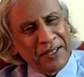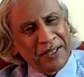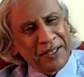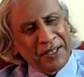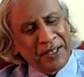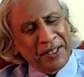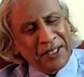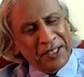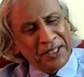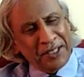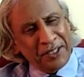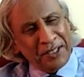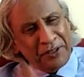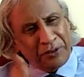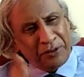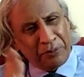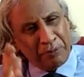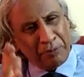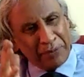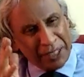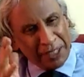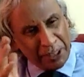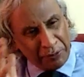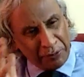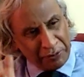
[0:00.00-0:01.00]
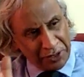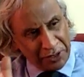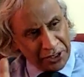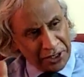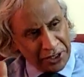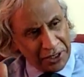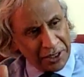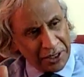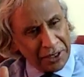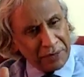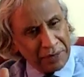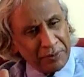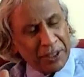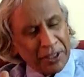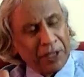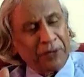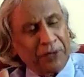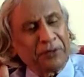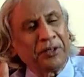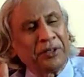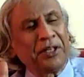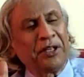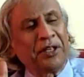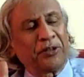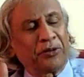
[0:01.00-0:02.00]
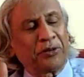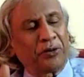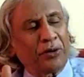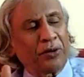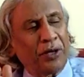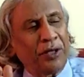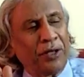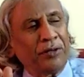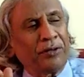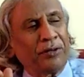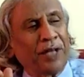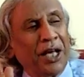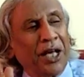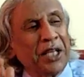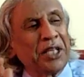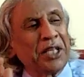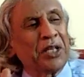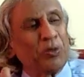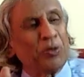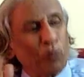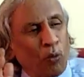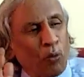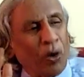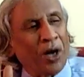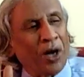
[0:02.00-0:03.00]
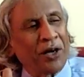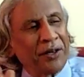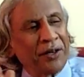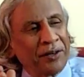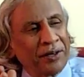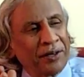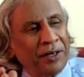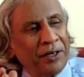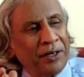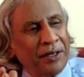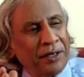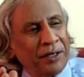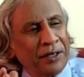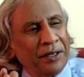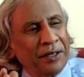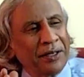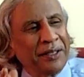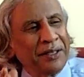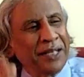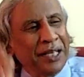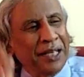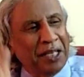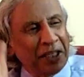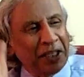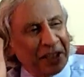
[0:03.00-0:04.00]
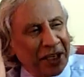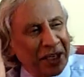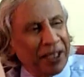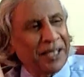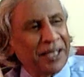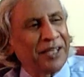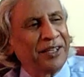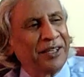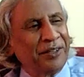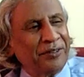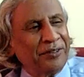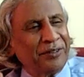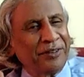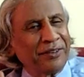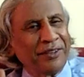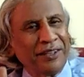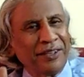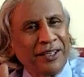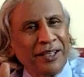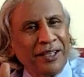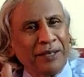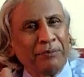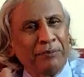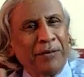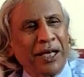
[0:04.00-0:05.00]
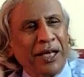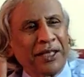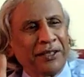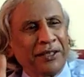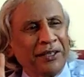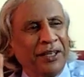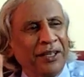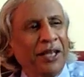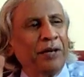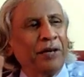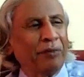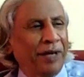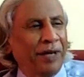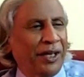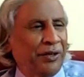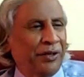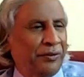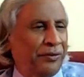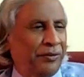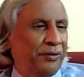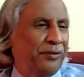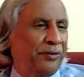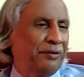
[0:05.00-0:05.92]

is beneficial because it destroys unwanted, deleterious bacteria and viruses.